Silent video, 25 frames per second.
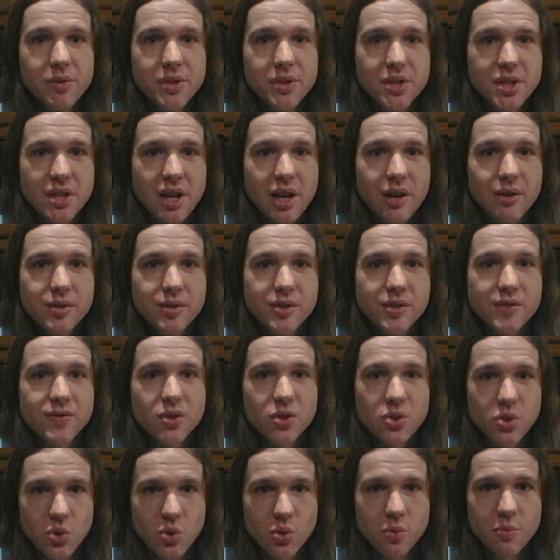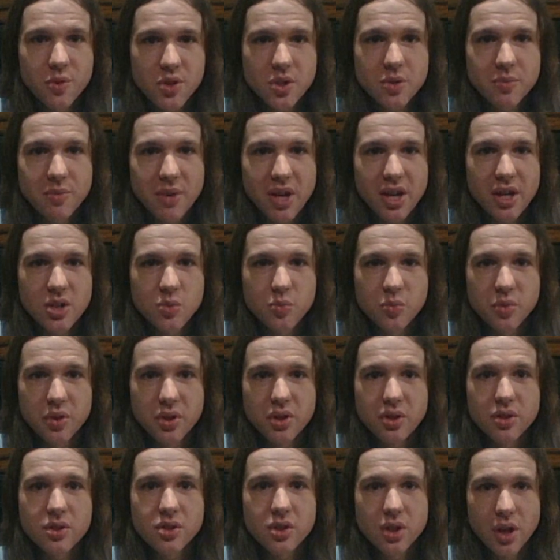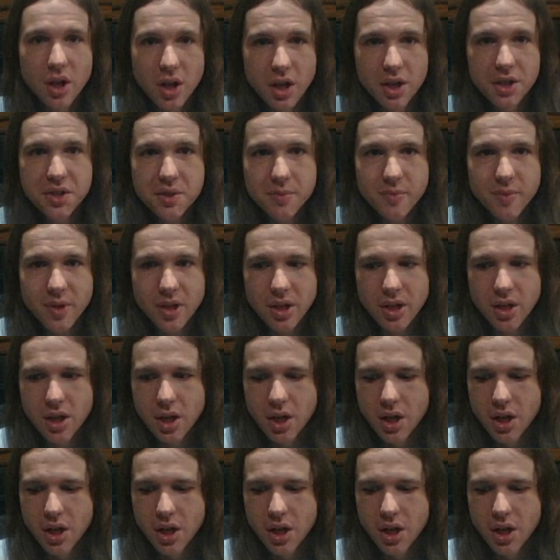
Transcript: was announced for Super Smash Bros. Ultimate.